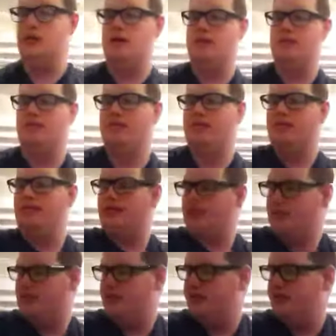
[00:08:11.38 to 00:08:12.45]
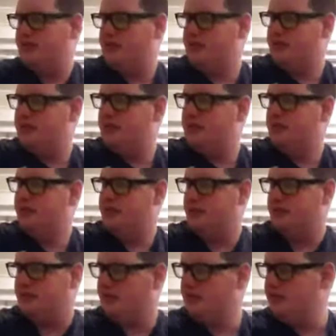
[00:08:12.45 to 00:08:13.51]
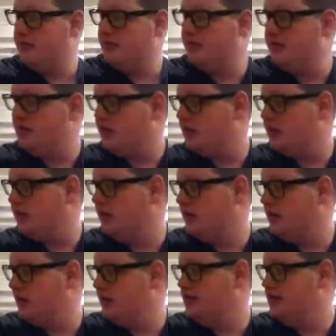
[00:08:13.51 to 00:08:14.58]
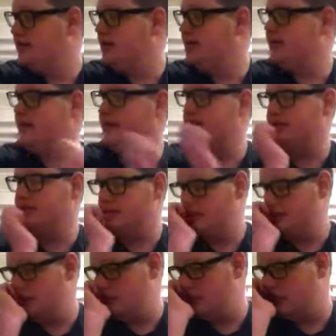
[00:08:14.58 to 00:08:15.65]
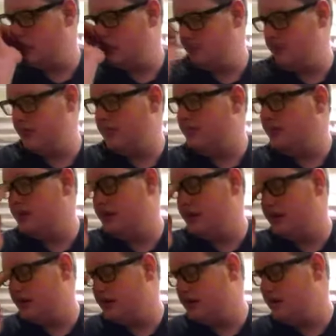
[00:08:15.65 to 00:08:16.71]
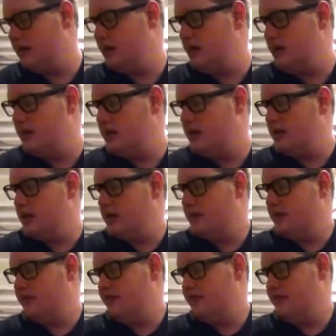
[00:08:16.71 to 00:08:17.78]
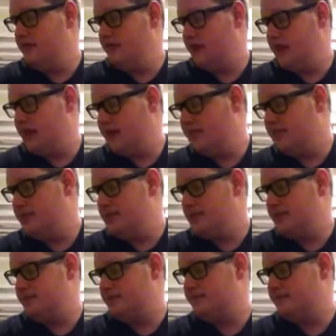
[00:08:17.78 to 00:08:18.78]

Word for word: I'm a big Pokemon fan myself. I play Pokemon cards, and I also play the Pokemon video games.